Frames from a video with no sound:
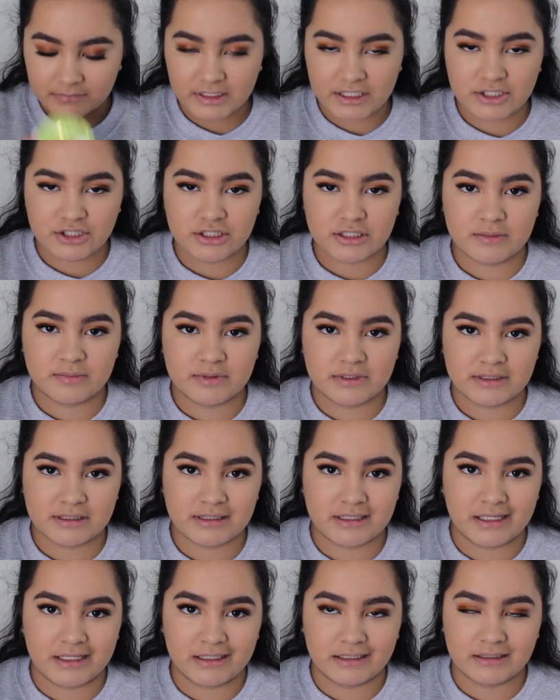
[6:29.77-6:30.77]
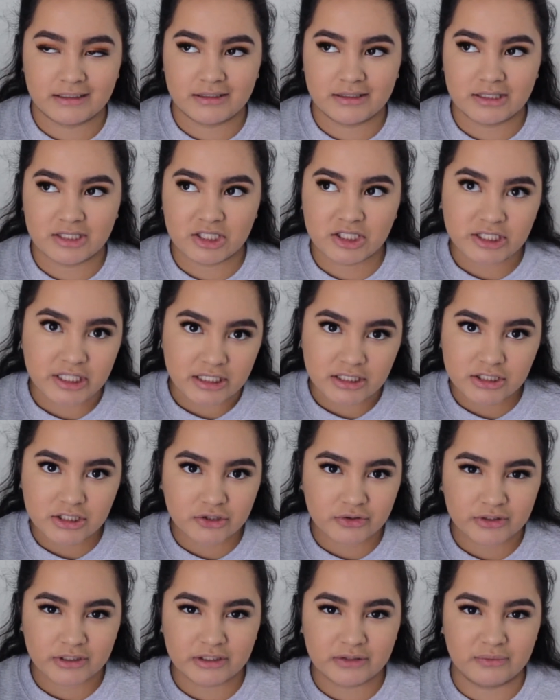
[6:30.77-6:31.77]
It just smells like
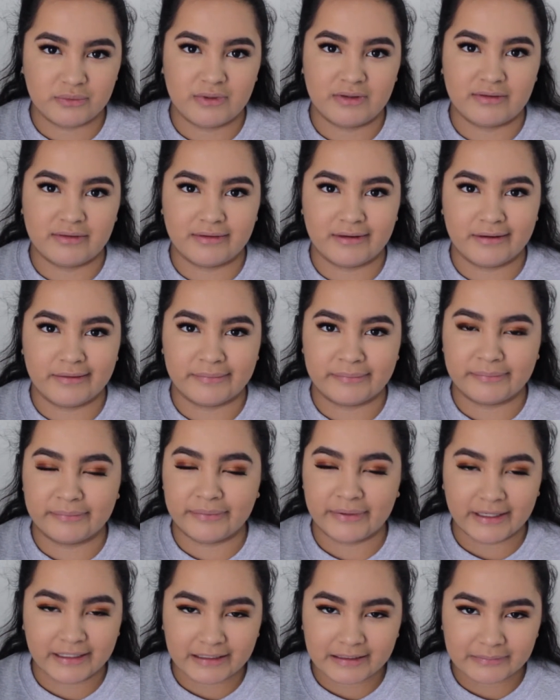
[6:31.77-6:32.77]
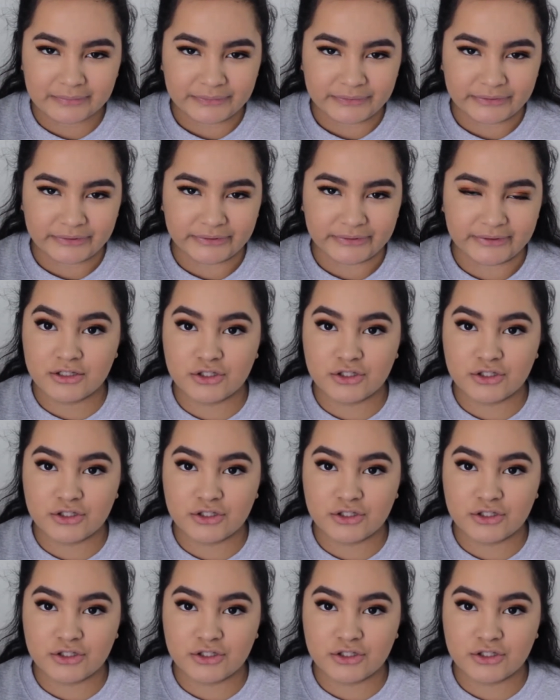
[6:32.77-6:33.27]
sunscreen with like pineapple.